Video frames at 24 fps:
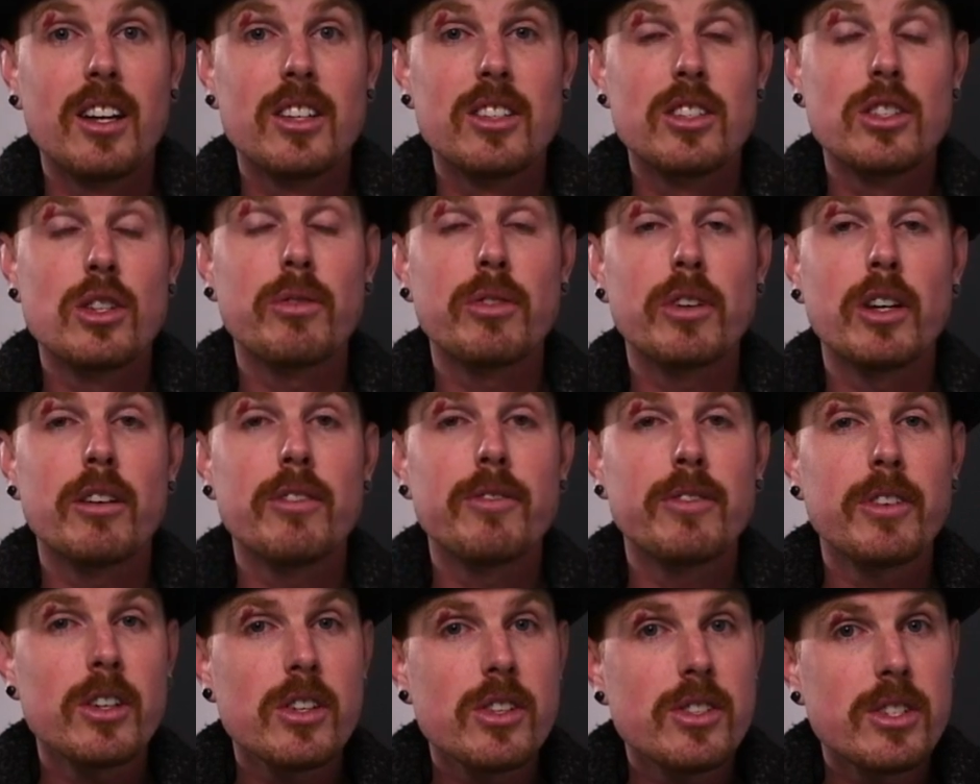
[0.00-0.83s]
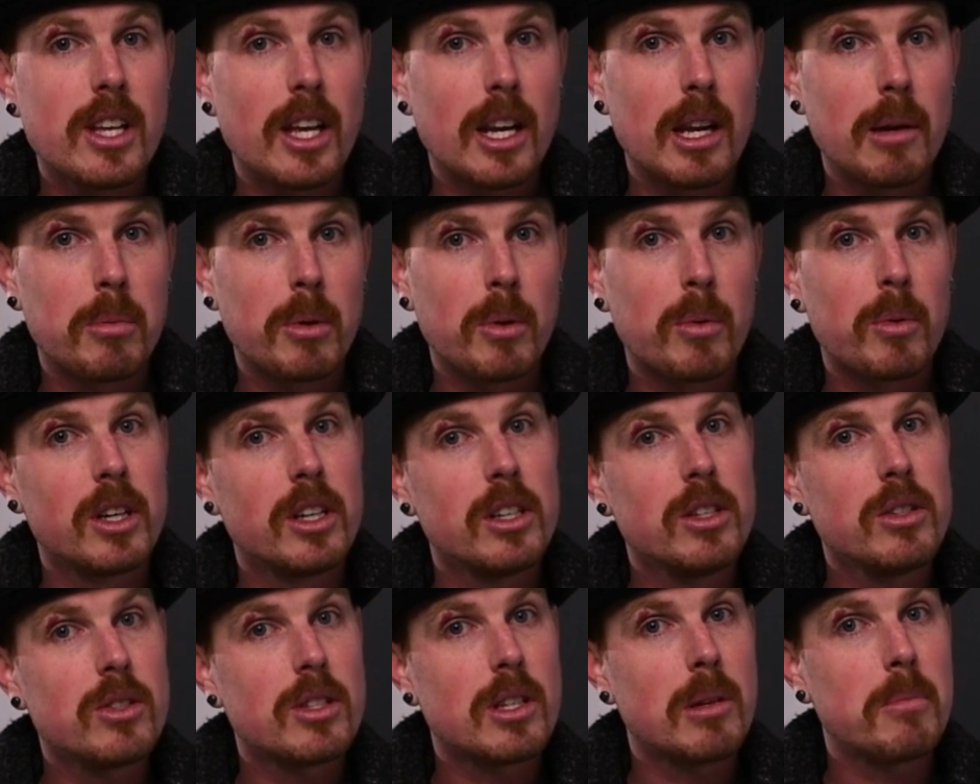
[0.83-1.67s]
So for our first setup, we're gonna
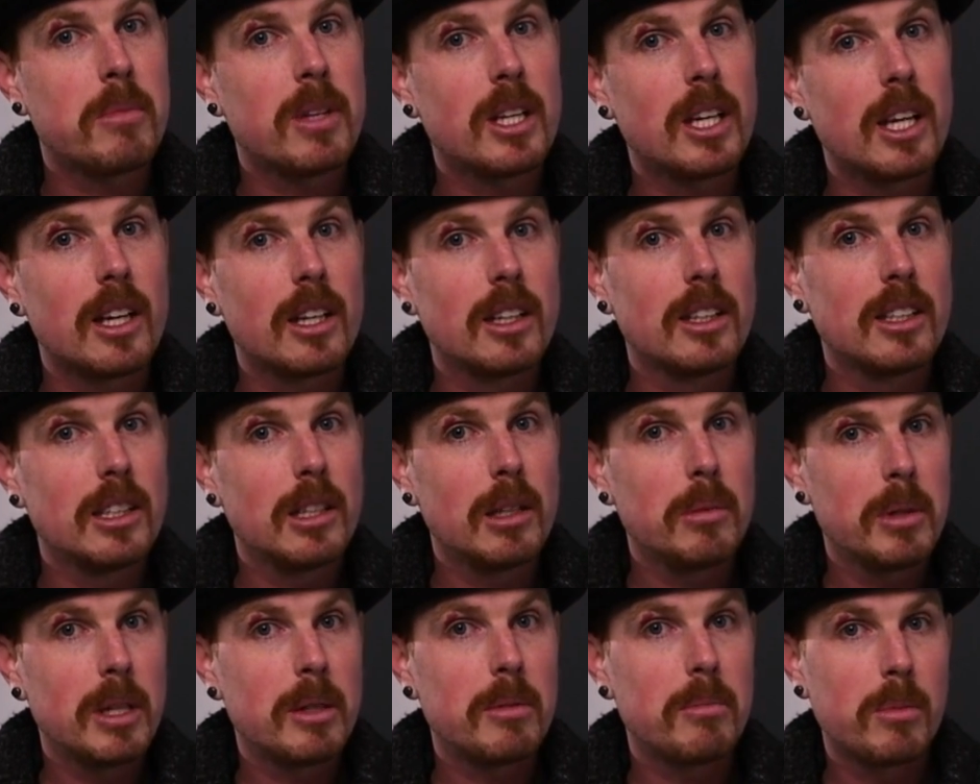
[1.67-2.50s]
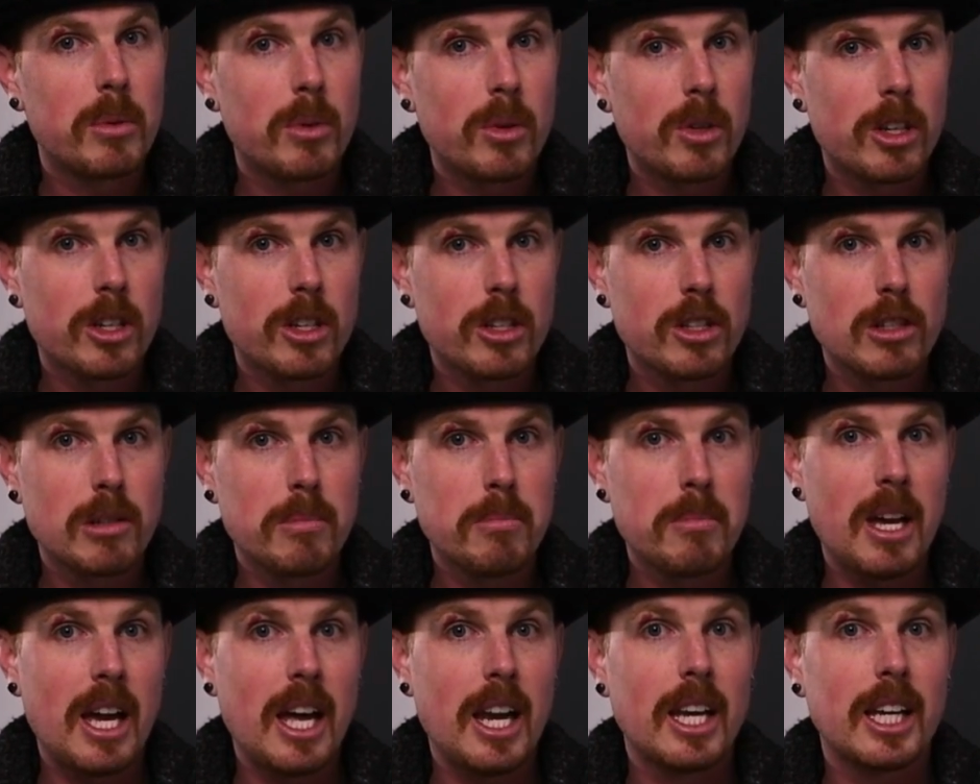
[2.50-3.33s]
do something a little bit more
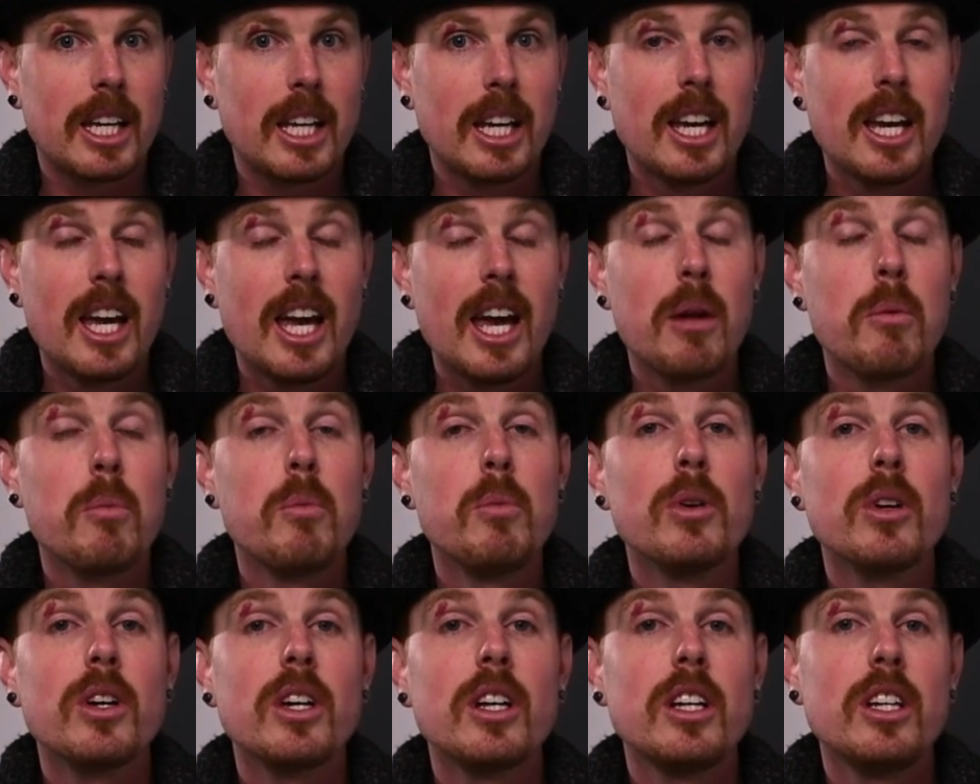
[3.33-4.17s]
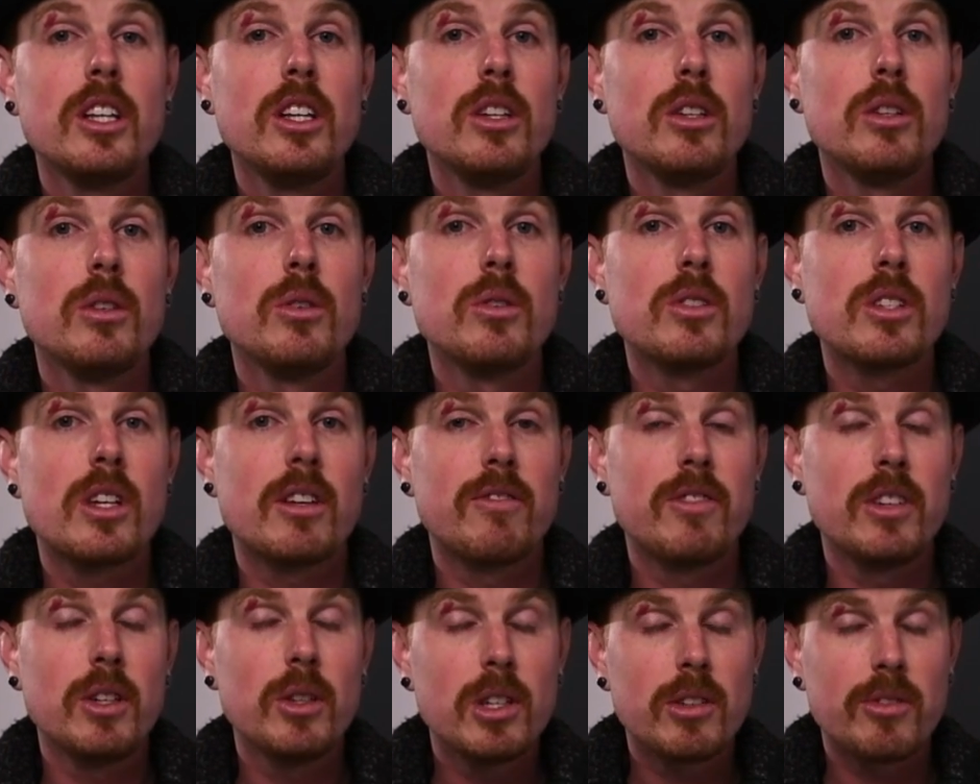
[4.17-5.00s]
dramatic, and we're gonna use a
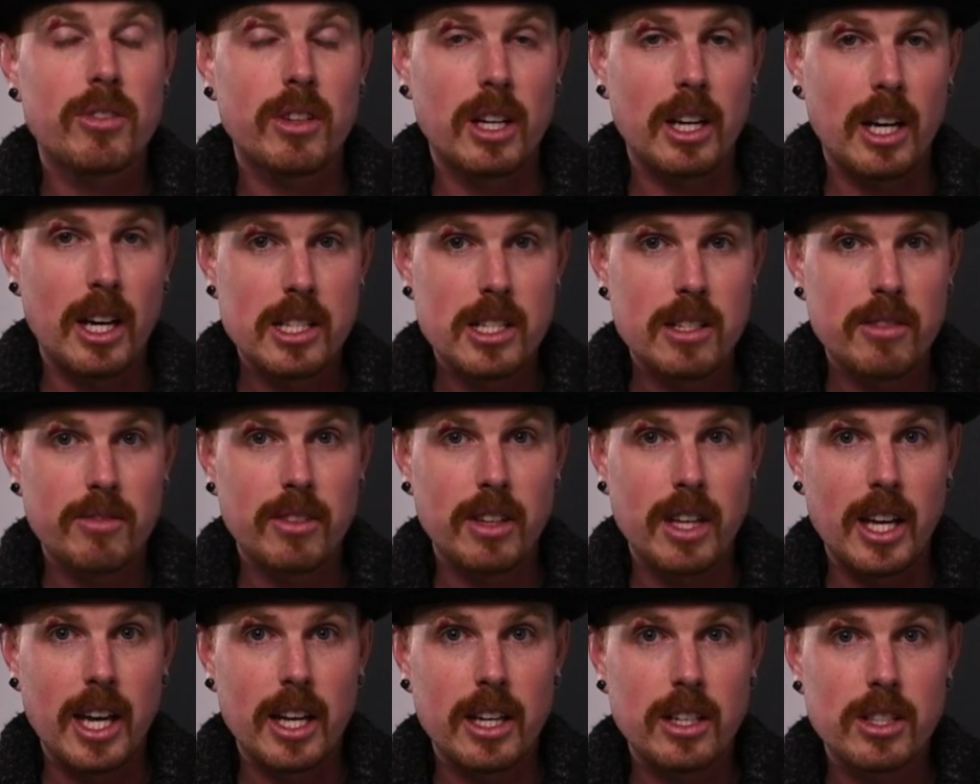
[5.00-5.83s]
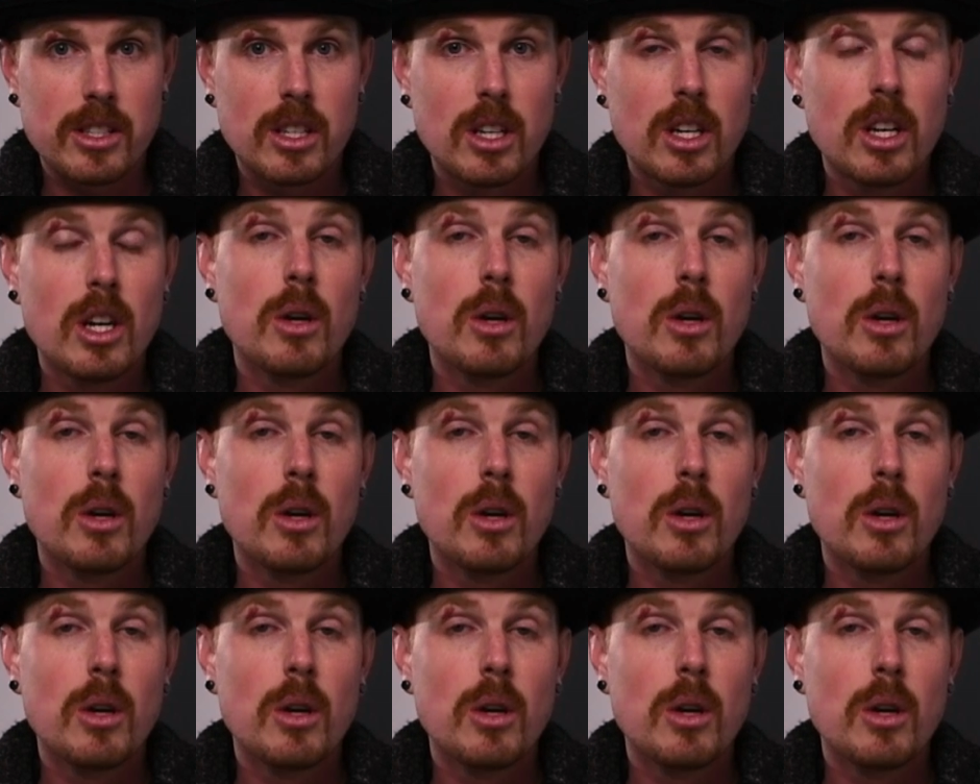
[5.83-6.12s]
few different kinds of flags.